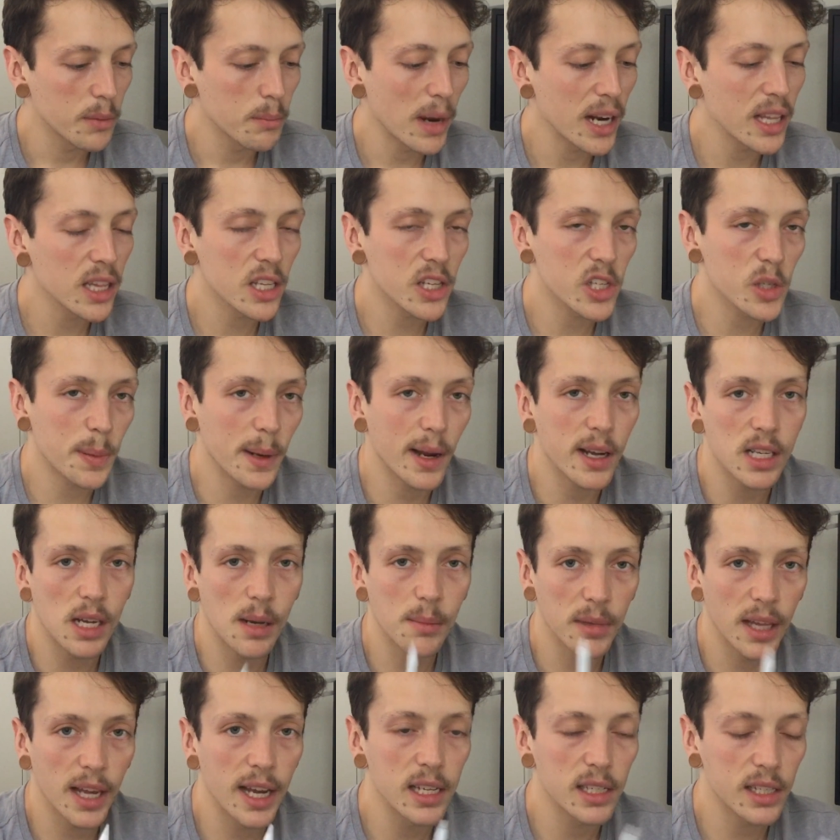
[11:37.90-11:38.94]
mainly just because
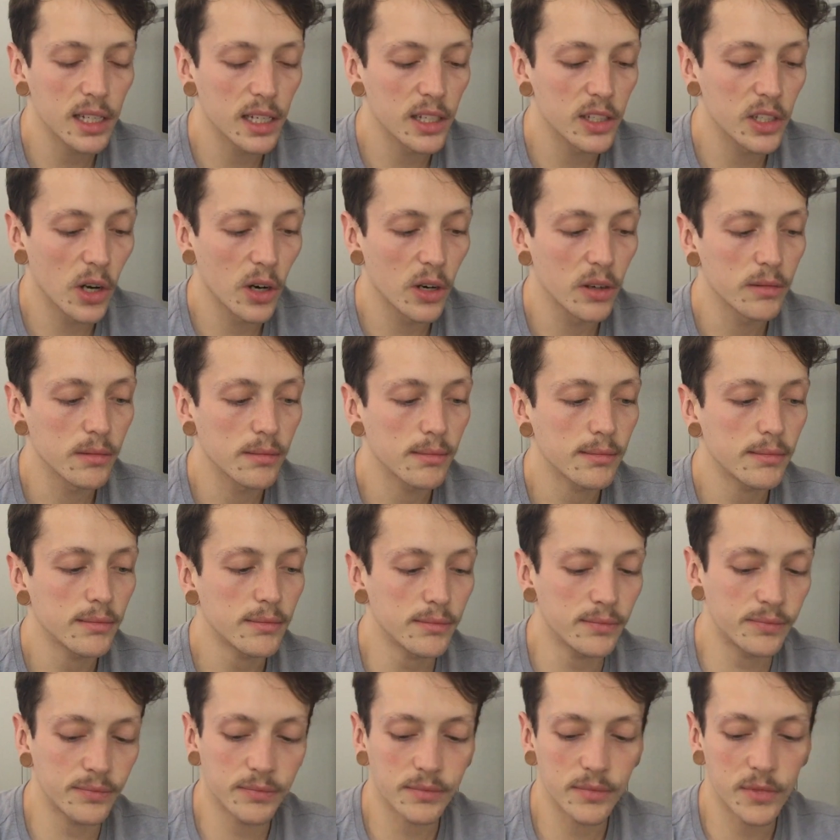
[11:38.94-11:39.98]
I'm lazy and don't
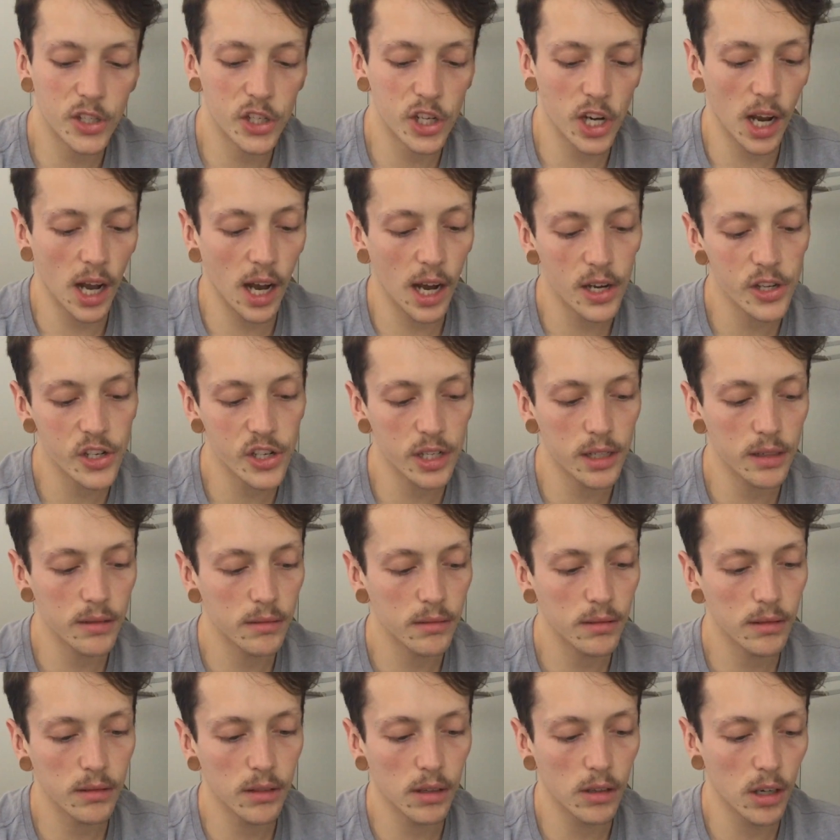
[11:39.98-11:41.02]
charge it
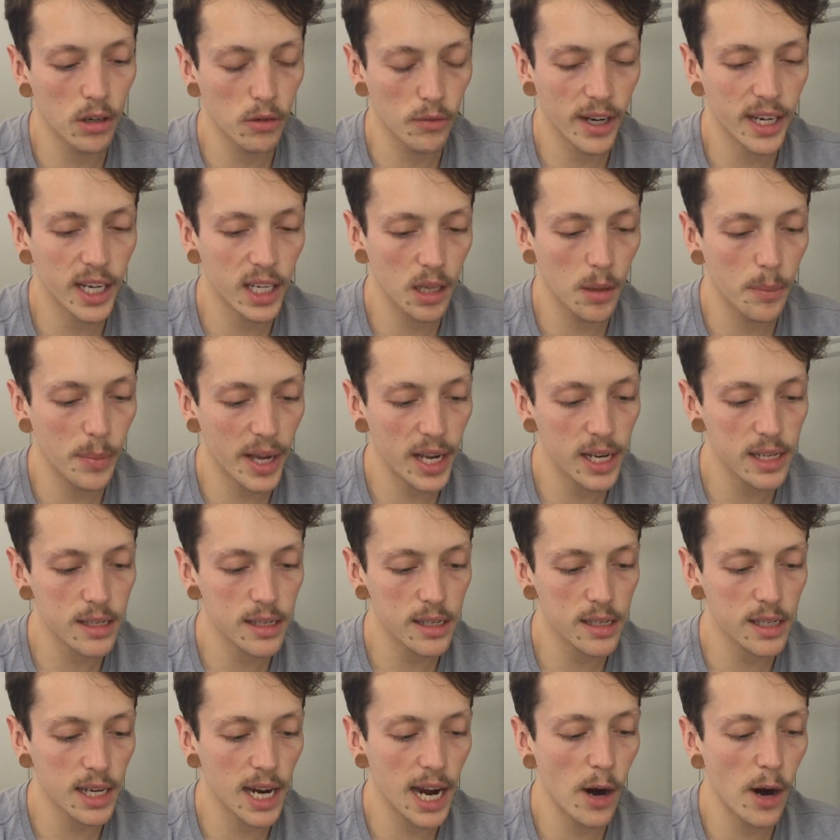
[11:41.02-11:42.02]
on a regular basis.